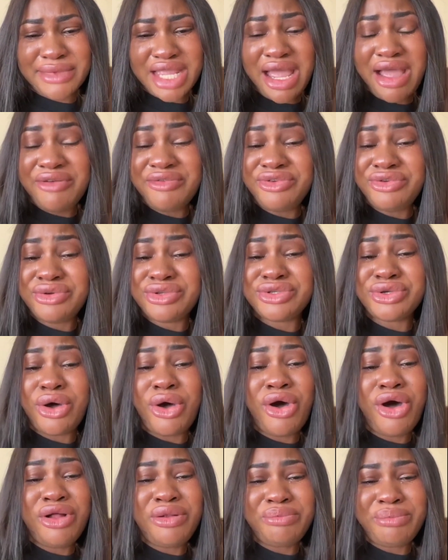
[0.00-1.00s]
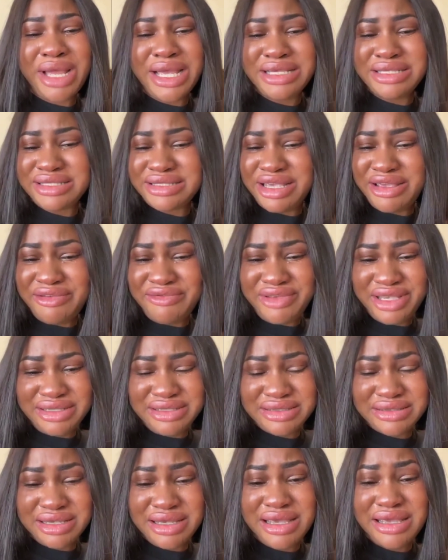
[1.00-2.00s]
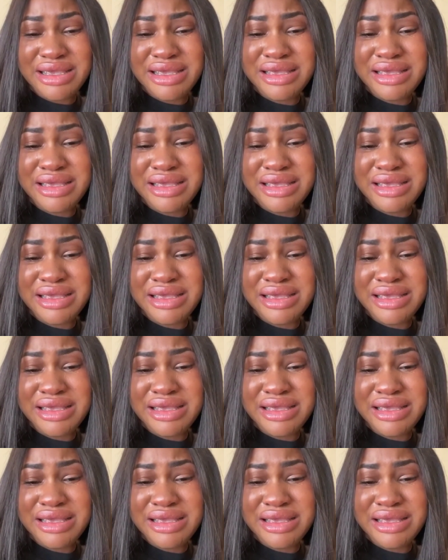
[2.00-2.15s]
I've used all my savings